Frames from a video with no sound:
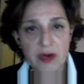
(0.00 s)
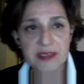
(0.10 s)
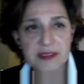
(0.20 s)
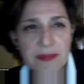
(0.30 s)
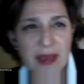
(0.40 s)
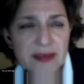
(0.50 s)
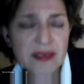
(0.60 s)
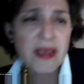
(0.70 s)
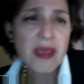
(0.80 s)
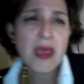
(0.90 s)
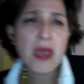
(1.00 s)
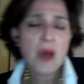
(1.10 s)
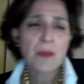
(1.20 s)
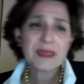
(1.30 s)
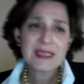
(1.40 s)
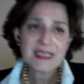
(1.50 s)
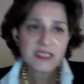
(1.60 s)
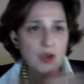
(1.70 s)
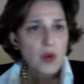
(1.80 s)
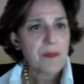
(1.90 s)
market demand. But
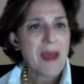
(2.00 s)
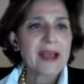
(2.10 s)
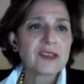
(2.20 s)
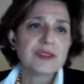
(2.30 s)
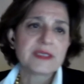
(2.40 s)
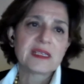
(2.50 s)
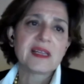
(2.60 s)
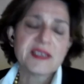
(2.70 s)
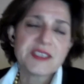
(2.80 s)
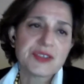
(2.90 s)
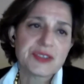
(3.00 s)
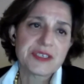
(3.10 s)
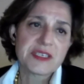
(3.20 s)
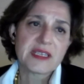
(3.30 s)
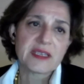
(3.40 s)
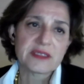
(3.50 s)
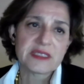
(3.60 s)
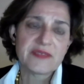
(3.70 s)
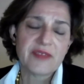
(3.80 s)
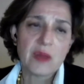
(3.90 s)
let's go back to the clusters that are
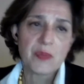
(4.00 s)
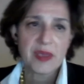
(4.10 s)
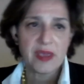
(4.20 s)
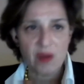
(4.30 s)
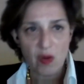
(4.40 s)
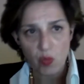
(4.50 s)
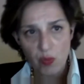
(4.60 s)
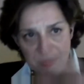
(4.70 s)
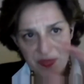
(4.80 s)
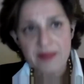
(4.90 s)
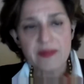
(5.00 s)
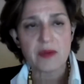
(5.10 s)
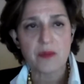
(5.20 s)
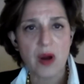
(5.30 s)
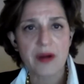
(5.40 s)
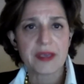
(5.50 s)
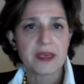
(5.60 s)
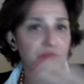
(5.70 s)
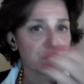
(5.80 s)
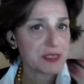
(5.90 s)
developing within the
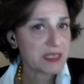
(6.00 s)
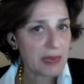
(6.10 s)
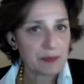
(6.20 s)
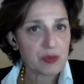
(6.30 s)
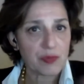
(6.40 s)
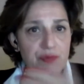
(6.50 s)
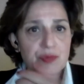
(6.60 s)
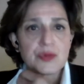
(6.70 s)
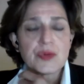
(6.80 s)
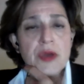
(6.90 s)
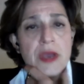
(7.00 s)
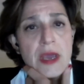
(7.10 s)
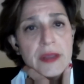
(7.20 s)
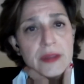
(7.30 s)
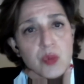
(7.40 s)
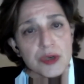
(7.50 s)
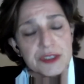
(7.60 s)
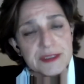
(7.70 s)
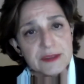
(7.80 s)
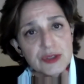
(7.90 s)
market, for example, through the
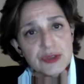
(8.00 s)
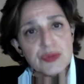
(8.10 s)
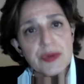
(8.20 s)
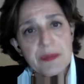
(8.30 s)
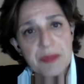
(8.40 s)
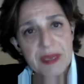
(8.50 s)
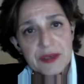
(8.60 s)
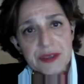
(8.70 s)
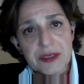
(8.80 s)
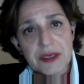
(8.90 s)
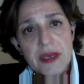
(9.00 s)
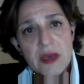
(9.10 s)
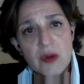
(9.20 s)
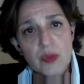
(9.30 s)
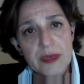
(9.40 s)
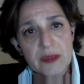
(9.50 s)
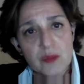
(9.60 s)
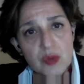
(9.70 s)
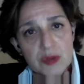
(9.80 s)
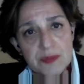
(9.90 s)
work that you're doing, Peter,
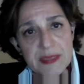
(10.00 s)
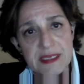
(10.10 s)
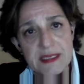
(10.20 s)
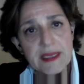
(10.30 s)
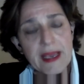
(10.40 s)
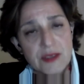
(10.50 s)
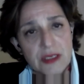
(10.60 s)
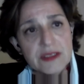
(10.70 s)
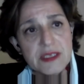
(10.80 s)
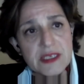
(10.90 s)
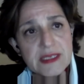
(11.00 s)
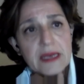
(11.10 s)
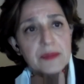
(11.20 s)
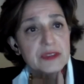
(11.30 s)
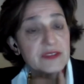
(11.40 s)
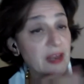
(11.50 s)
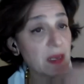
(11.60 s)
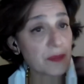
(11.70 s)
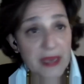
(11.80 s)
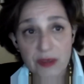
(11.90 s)
with World Business Council on Sustainable
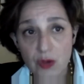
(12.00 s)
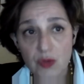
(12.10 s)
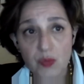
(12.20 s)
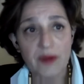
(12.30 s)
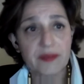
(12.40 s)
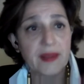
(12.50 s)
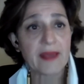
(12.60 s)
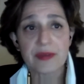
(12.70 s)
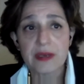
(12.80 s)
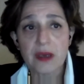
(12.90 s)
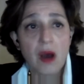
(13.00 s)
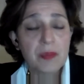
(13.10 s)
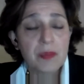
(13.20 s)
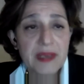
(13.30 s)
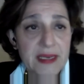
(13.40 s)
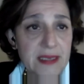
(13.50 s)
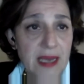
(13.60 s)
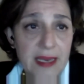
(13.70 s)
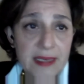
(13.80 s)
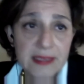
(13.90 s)
Development, or what Anthony Hobley
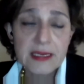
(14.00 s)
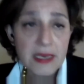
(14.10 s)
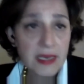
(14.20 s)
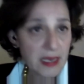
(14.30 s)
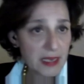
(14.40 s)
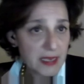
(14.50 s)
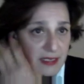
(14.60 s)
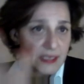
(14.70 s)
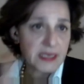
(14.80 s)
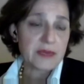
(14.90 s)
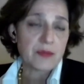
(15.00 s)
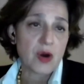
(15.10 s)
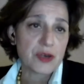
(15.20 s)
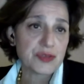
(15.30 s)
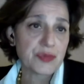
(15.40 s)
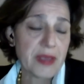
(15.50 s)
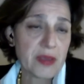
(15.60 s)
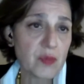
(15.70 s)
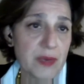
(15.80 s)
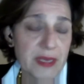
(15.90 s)
and his team are
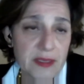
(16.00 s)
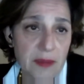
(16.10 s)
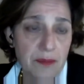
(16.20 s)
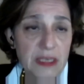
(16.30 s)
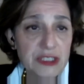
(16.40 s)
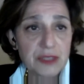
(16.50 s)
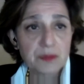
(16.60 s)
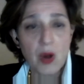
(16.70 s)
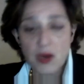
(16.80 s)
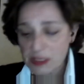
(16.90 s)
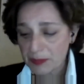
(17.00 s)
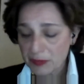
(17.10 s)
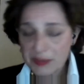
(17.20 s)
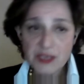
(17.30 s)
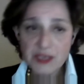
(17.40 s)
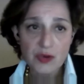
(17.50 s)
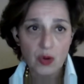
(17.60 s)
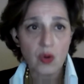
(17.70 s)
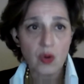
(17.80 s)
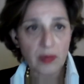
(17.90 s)
doing with Mission Possible. These
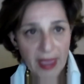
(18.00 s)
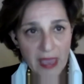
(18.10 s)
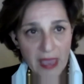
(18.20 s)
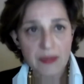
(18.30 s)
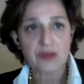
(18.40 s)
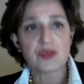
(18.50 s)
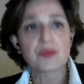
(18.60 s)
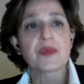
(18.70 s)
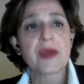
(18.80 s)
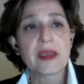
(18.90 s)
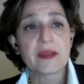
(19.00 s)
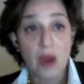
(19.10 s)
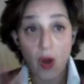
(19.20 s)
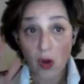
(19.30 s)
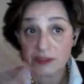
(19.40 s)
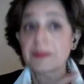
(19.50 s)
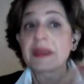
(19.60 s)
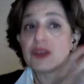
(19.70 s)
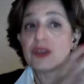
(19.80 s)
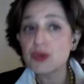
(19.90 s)
are all aiming to bring the
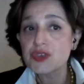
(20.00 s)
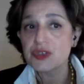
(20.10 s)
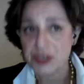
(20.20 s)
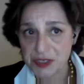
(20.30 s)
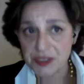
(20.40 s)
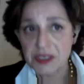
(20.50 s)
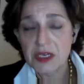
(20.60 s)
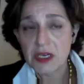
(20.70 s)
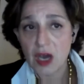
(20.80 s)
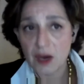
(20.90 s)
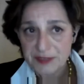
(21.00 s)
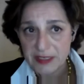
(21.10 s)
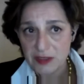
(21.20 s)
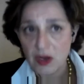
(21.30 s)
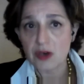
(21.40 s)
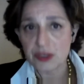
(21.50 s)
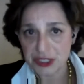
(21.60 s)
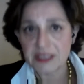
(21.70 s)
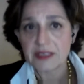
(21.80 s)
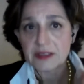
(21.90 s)
ultimate users of
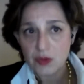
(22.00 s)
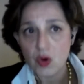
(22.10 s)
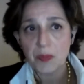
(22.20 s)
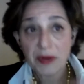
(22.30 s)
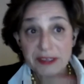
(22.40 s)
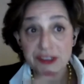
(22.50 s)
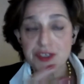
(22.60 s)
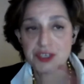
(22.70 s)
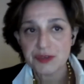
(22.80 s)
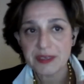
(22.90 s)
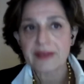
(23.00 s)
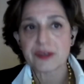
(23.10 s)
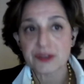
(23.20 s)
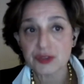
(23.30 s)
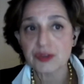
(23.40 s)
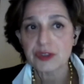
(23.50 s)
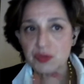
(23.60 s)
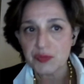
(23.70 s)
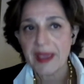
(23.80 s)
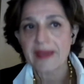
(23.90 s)
technology, the corporations together to
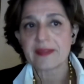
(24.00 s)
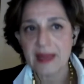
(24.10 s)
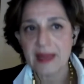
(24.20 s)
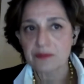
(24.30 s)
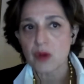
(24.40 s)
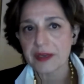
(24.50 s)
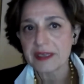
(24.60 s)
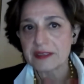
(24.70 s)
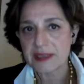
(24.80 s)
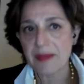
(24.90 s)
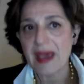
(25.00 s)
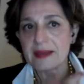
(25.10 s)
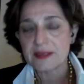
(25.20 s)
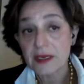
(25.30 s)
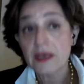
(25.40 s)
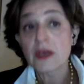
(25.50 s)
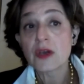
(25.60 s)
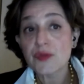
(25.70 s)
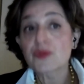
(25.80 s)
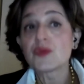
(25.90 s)
create that market demand
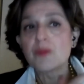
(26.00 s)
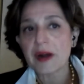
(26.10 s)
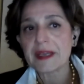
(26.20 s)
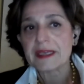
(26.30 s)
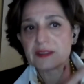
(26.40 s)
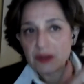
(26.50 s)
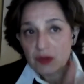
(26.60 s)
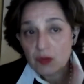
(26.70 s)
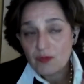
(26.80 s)
through market